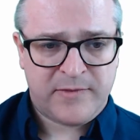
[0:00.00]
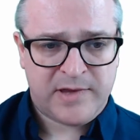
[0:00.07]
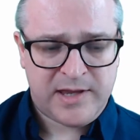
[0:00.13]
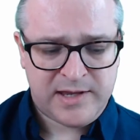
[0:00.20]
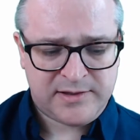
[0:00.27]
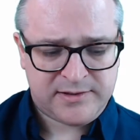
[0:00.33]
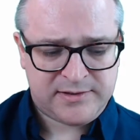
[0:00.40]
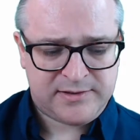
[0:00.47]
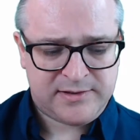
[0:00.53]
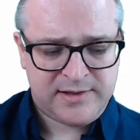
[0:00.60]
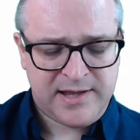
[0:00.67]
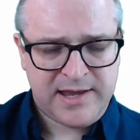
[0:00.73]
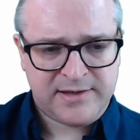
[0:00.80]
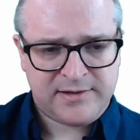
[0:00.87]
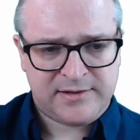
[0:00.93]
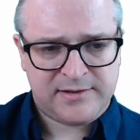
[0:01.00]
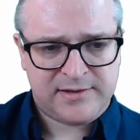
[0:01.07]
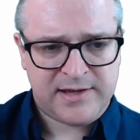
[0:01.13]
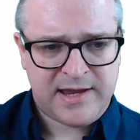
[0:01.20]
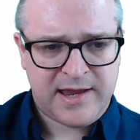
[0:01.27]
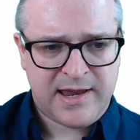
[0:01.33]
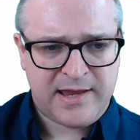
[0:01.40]

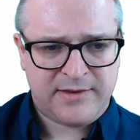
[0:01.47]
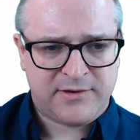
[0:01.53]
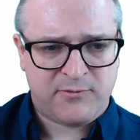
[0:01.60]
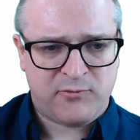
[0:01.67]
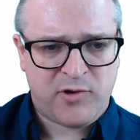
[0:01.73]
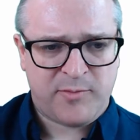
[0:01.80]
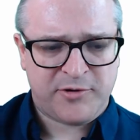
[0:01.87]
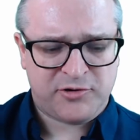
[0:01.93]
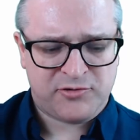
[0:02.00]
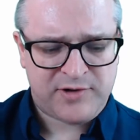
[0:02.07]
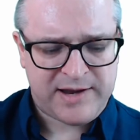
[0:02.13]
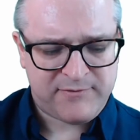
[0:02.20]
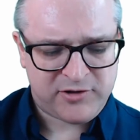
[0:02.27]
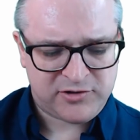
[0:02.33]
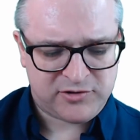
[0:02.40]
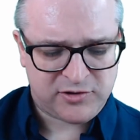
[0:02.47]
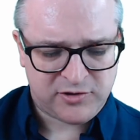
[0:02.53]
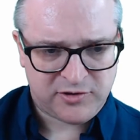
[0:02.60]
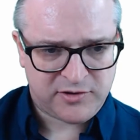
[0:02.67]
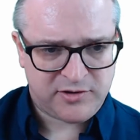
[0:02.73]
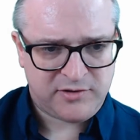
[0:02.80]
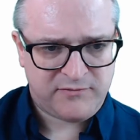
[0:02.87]
that Robert travels to
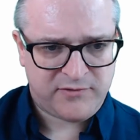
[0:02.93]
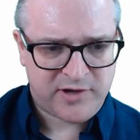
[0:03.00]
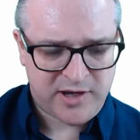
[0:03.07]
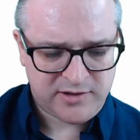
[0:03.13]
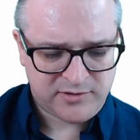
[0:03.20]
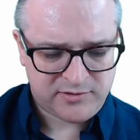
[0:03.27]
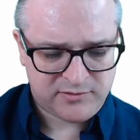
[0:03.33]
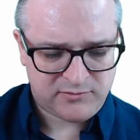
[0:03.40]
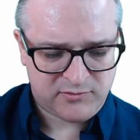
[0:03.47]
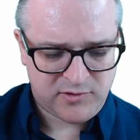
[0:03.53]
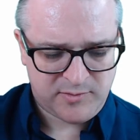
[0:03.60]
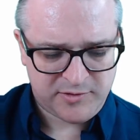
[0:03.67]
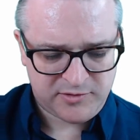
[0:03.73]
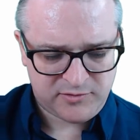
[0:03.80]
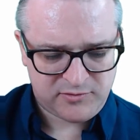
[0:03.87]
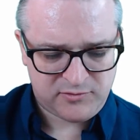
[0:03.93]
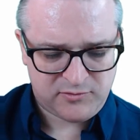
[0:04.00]
London first. Robert